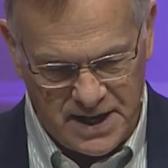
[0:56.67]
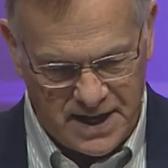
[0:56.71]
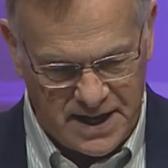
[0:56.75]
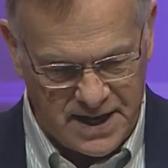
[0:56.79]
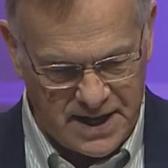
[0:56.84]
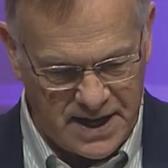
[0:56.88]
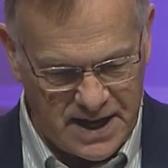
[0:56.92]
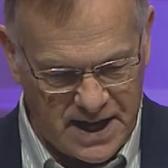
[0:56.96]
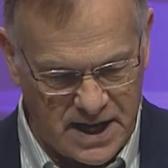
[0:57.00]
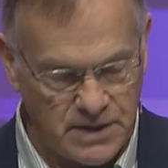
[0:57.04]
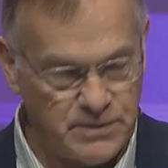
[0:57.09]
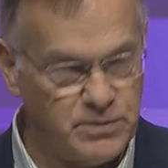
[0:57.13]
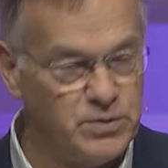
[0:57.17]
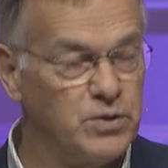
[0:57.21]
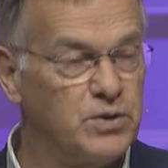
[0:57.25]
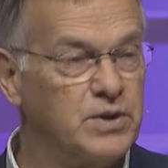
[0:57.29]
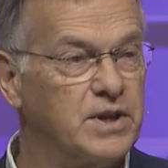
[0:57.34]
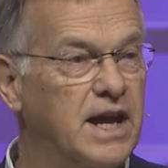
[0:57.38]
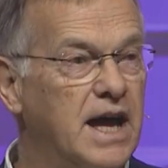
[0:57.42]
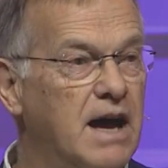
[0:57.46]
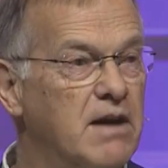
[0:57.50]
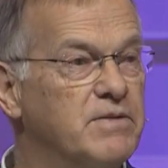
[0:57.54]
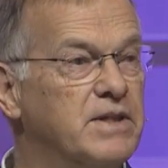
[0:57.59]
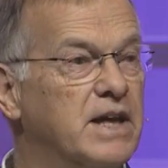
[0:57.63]
Uh, and if you
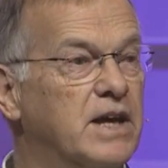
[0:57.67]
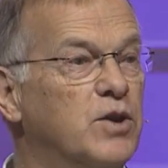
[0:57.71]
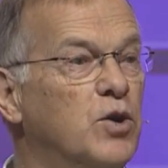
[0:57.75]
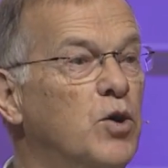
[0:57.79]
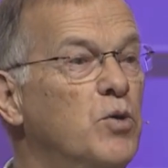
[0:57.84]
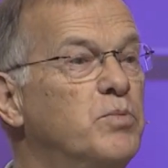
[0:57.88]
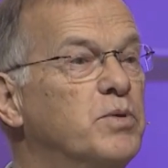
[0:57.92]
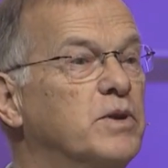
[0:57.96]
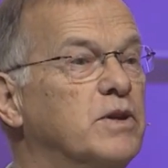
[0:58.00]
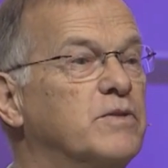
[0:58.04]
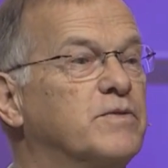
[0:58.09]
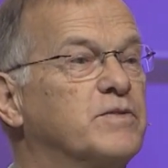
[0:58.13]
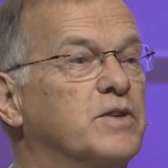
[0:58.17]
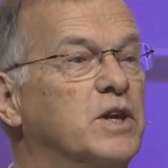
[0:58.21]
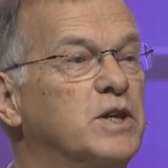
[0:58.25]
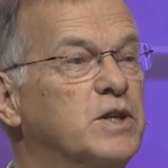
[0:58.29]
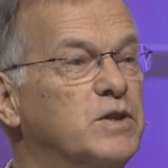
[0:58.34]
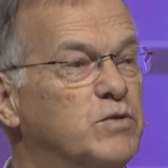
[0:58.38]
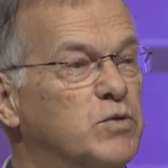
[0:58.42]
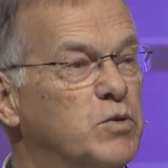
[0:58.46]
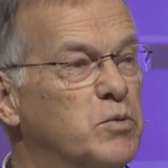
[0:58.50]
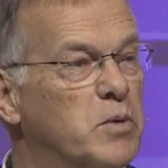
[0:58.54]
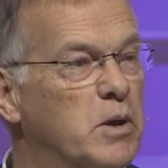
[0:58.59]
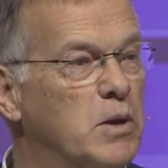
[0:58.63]
could have that open in front
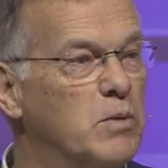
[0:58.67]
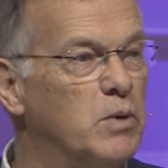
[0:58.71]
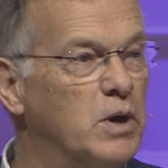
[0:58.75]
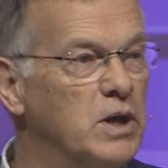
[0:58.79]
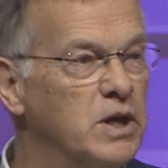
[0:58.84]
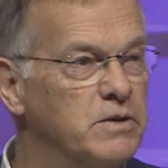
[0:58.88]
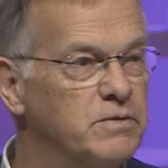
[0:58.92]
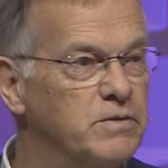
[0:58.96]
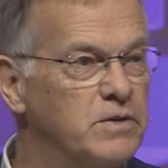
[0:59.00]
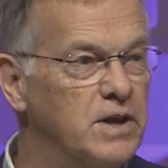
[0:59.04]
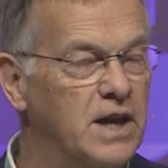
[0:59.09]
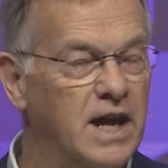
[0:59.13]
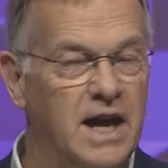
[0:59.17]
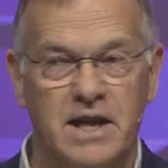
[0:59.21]
of you, it'd be wonderful,